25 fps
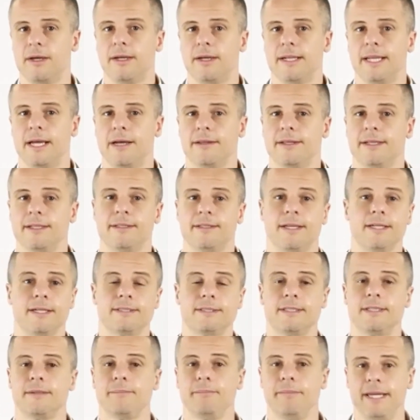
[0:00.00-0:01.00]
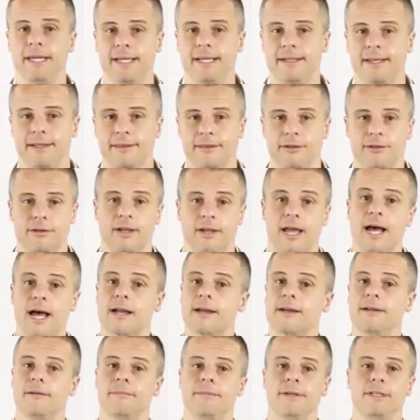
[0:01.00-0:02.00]
Now, that doesn't mean that they're
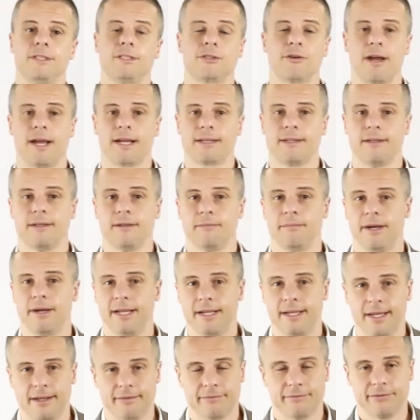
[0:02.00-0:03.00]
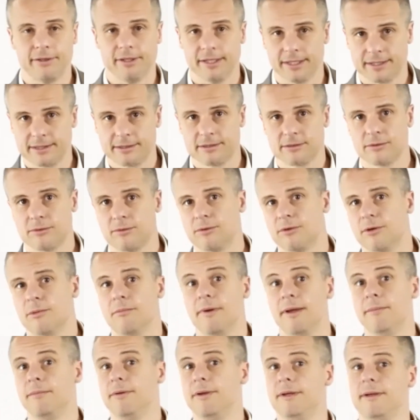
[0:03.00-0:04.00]
not going to be distracted by Netflix or
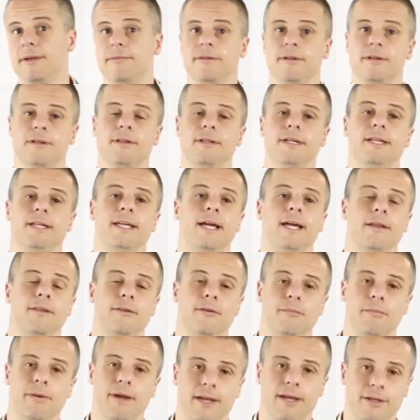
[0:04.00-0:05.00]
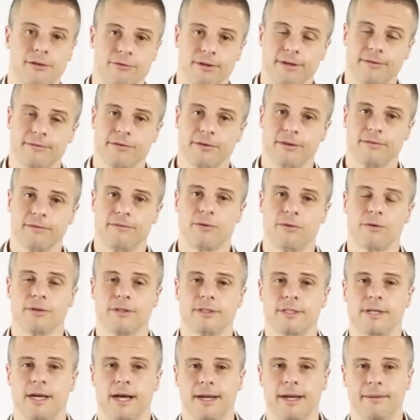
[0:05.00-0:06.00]
maybe even cleaning out their pantry for the
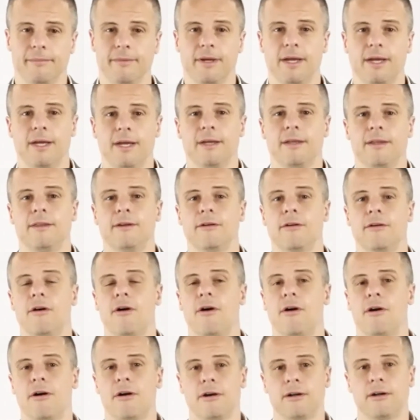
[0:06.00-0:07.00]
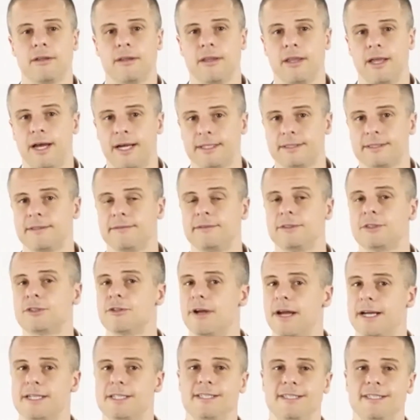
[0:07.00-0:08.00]
4th time. There are lots of
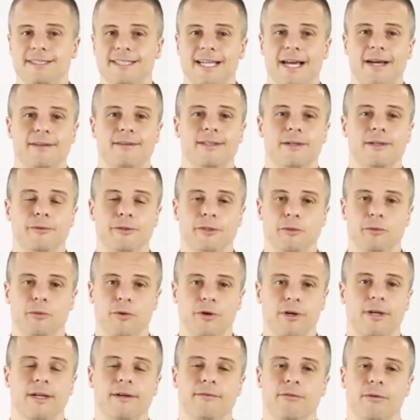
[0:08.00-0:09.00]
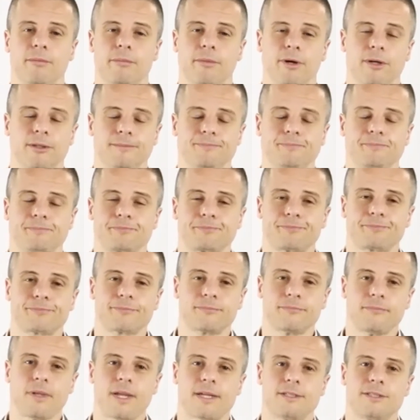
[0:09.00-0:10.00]
distractions out there when you're working remote.
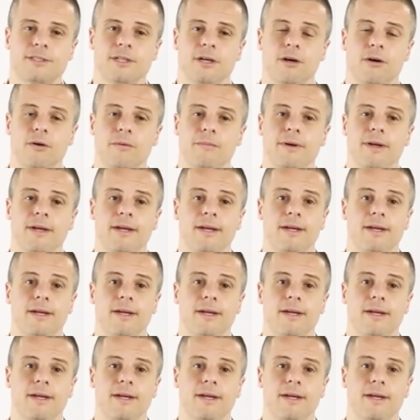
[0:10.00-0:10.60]
So